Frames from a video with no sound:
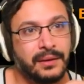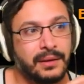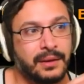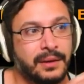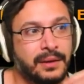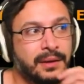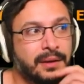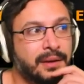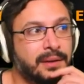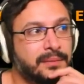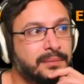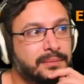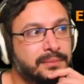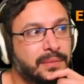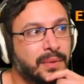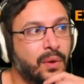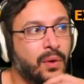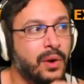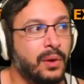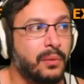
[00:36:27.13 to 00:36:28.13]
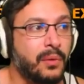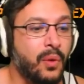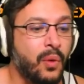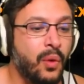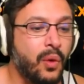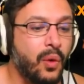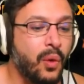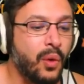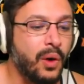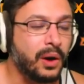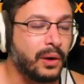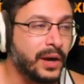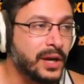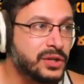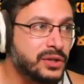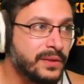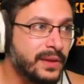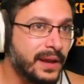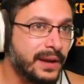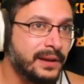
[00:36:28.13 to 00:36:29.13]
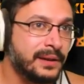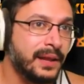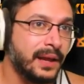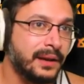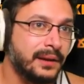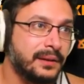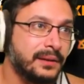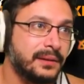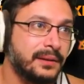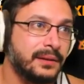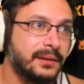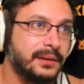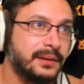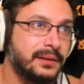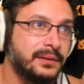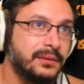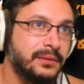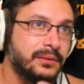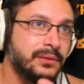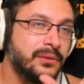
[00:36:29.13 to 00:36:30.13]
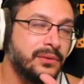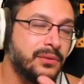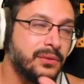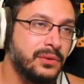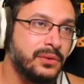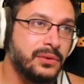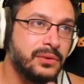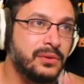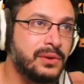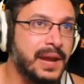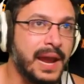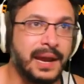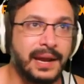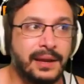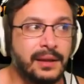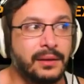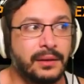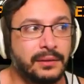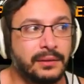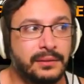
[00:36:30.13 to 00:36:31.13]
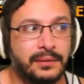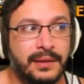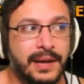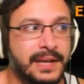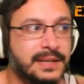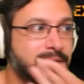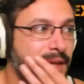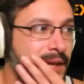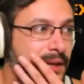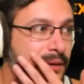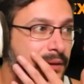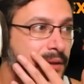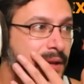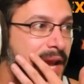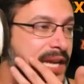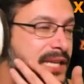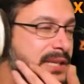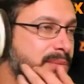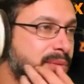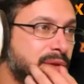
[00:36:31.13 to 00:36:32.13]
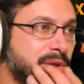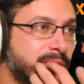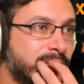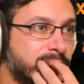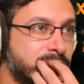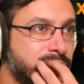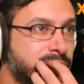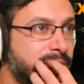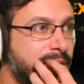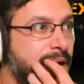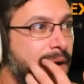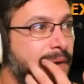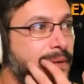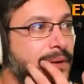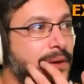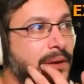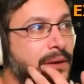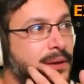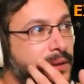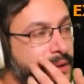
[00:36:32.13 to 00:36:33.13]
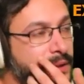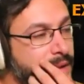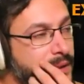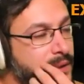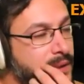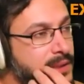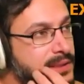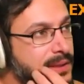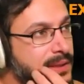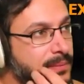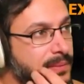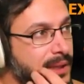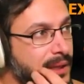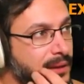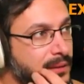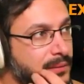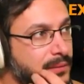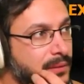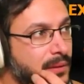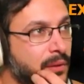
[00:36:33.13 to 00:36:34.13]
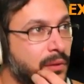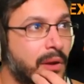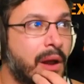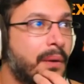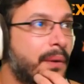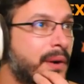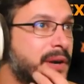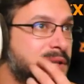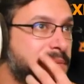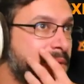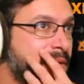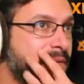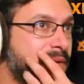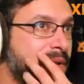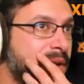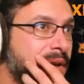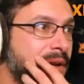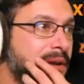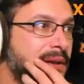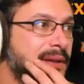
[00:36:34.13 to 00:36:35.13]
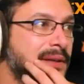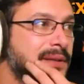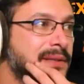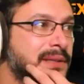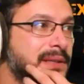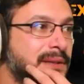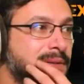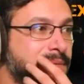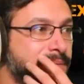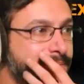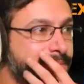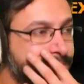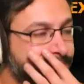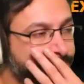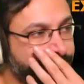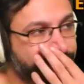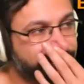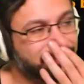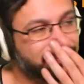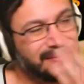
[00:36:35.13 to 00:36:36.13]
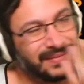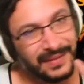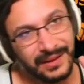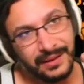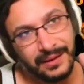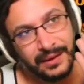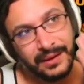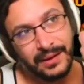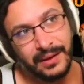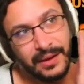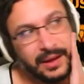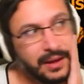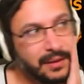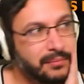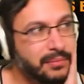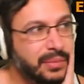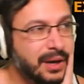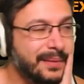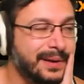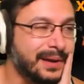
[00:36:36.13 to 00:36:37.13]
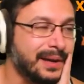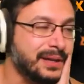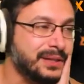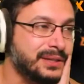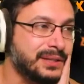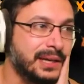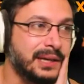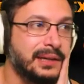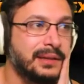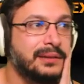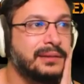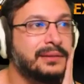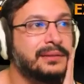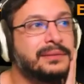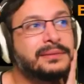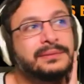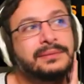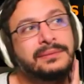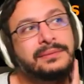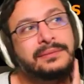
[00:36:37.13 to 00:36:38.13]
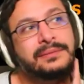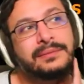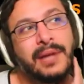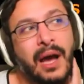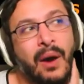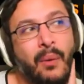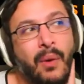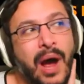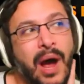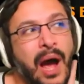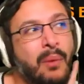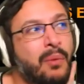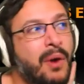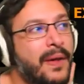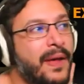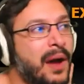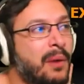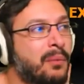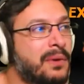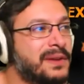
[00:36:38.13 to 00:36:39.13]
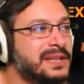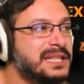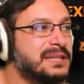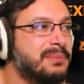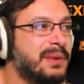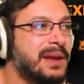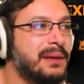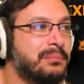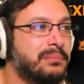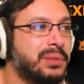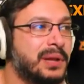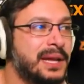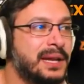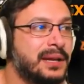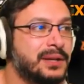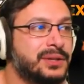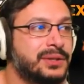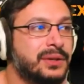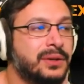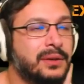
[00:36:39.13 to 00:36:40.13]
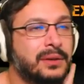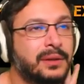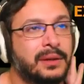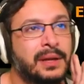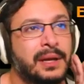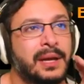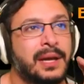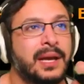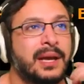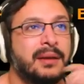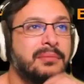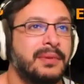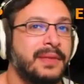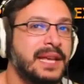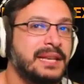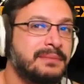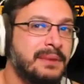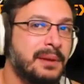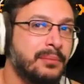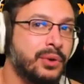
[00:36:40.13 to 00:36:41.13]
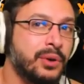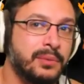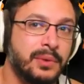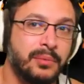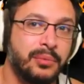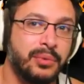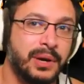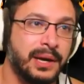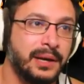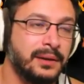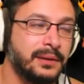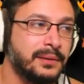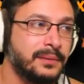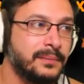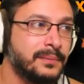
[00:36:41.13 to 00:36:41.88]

Or a creature that like you can't kill, as like hexproof or shroud or something, or All-One's Epiphany. So probably not, chat. I want to see playing control, but that's my boomer brain,